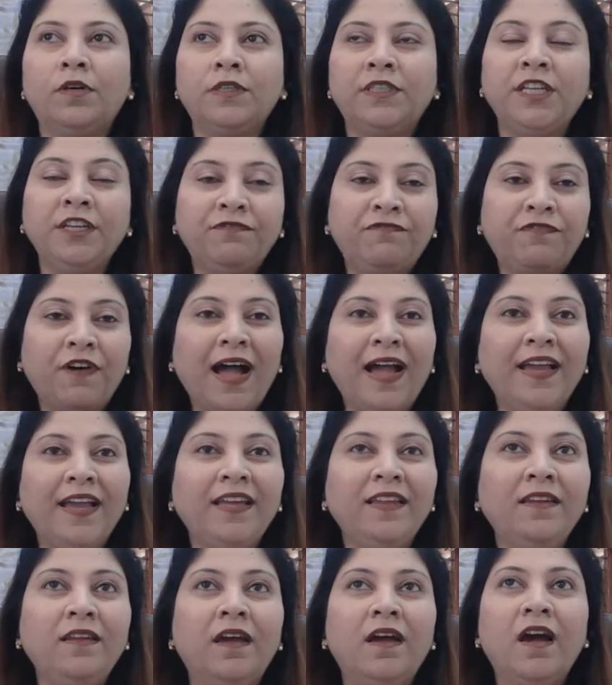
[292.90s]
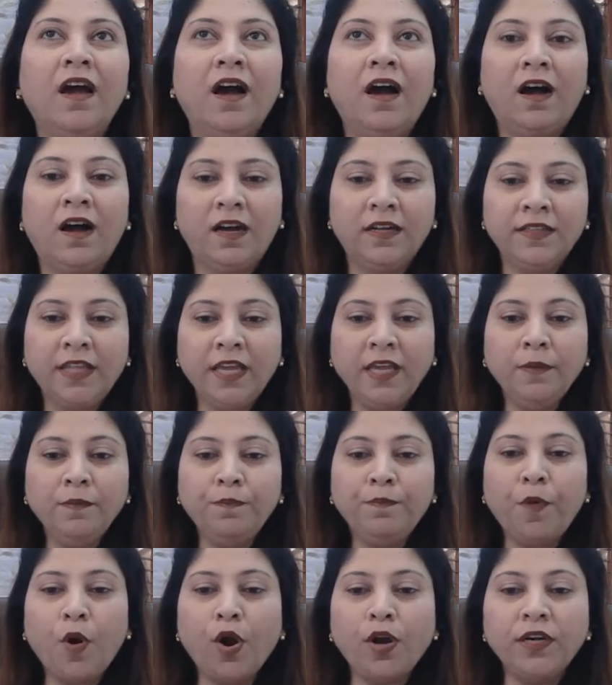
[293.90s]
define the
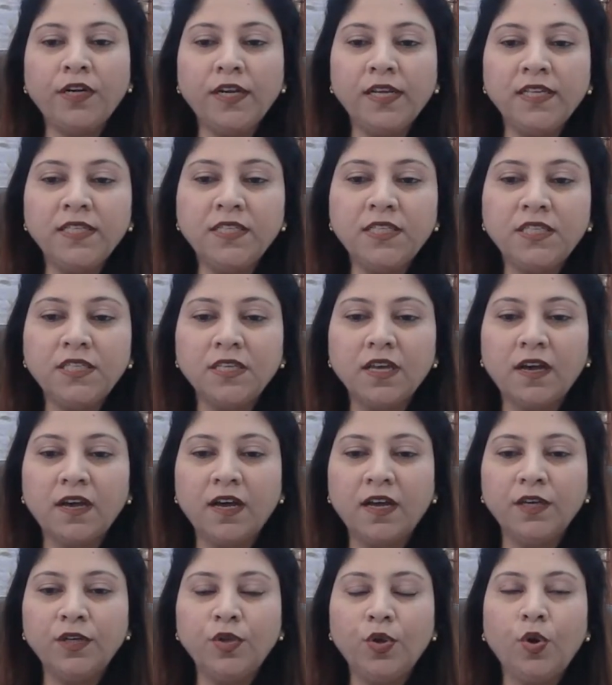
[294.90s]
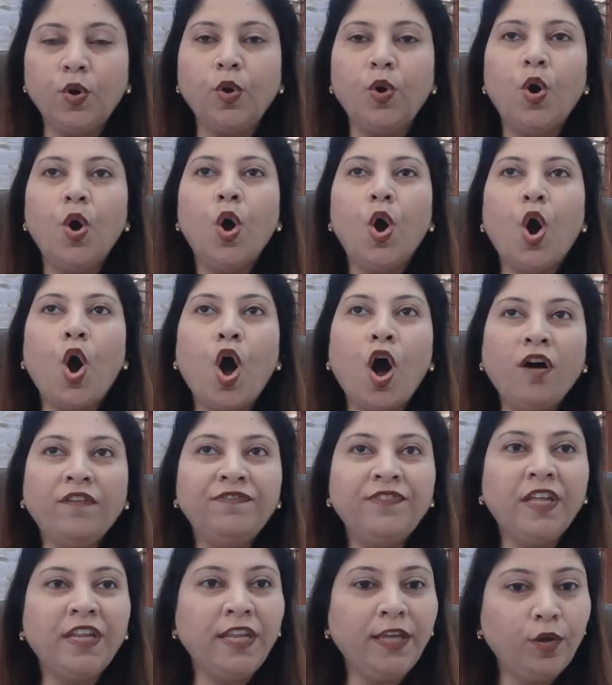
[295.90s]
importance,
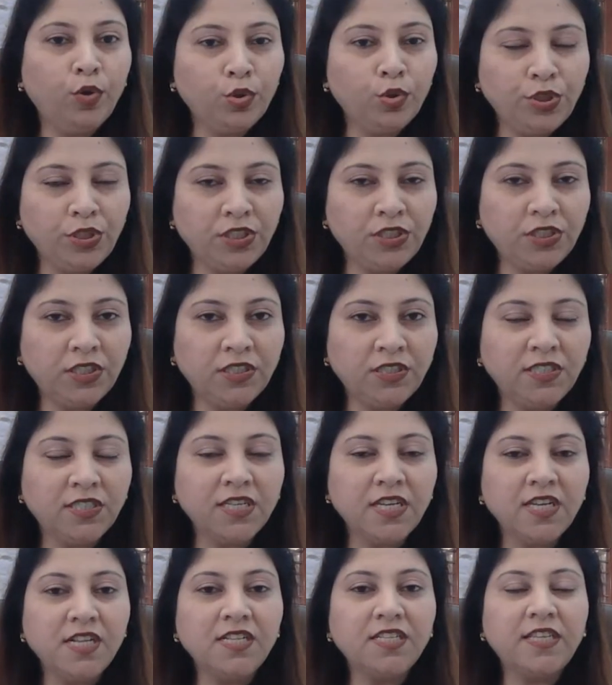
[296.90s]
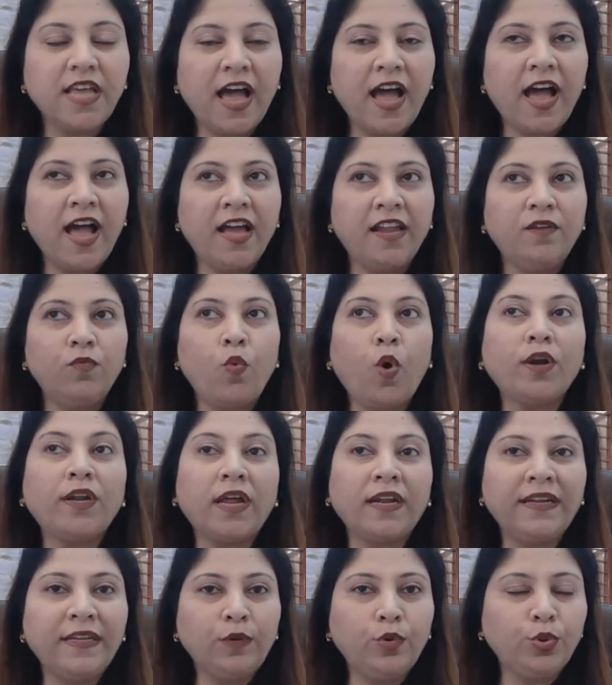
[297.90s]
of the negotiation skills, and what
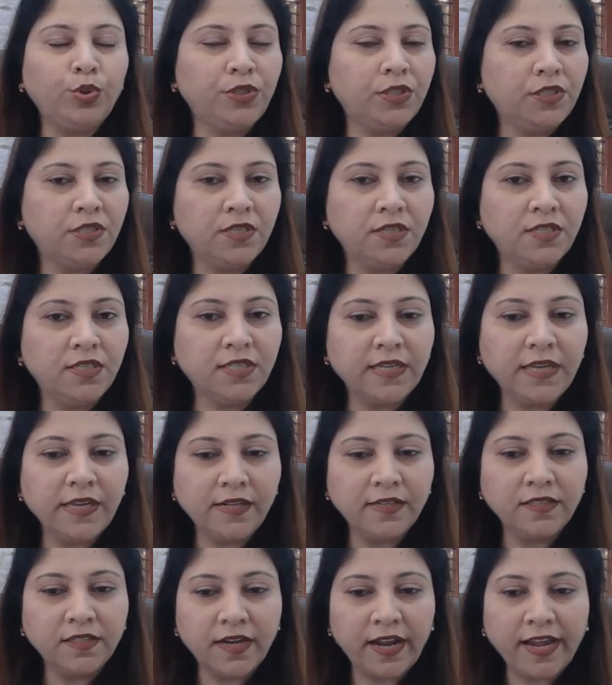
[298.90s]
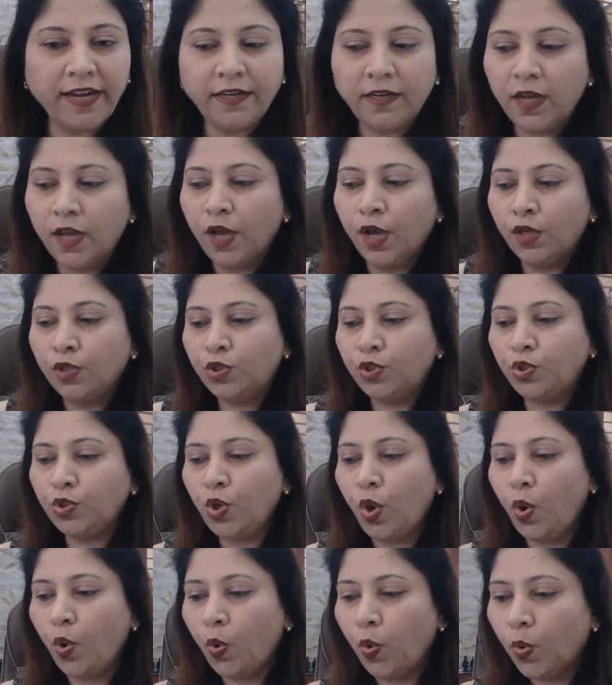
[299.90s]
are negotiation skills, right?
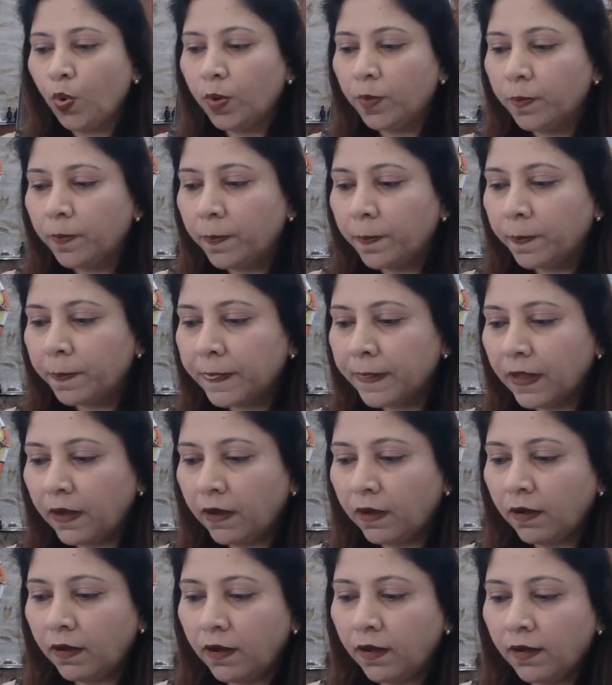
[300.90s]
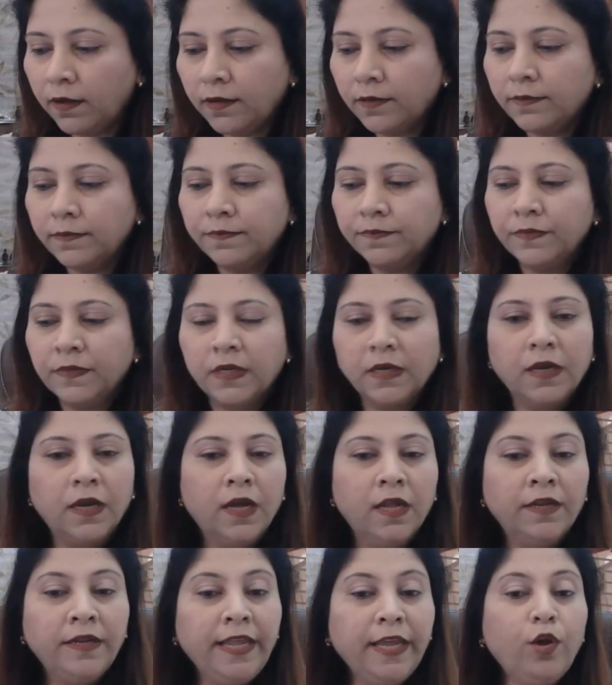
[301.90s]
So, uh,
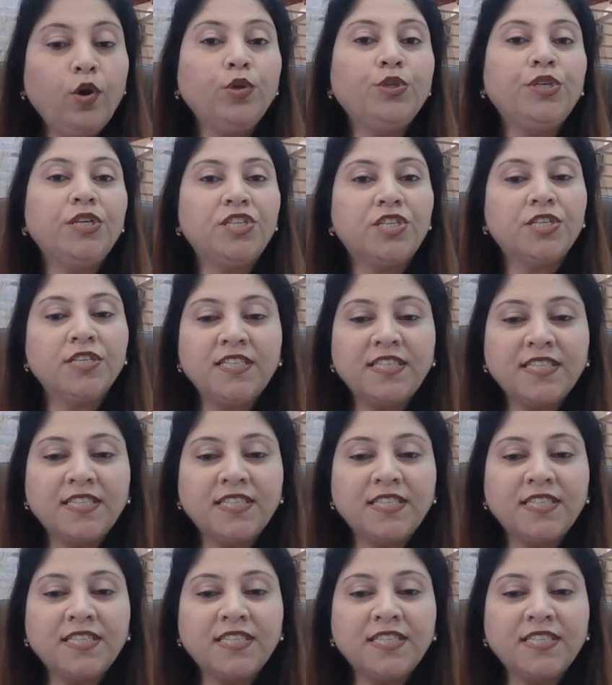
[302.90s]
negotiation